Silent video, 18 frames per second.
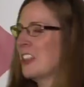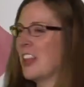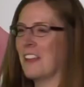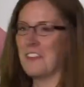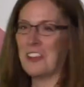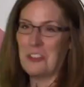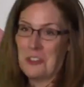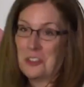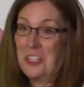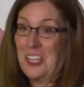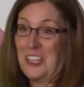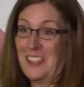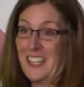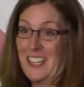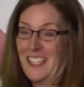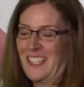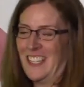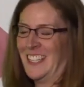have a lot of
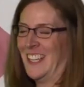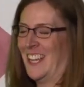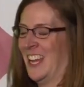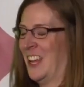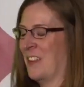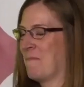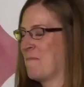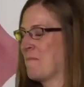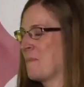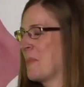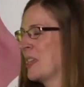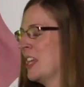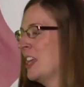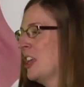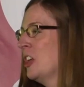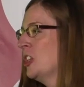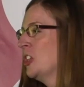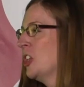interesting things to say.
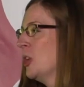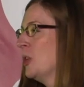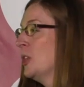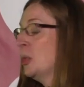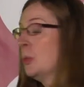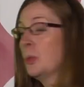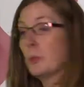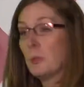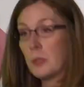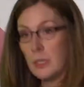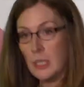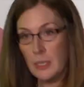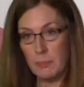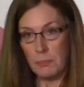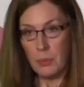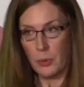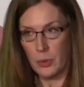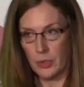So this was
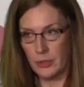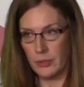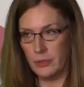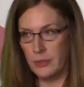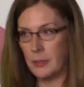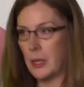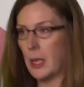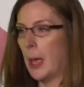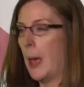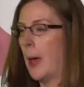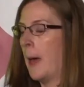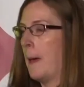really important.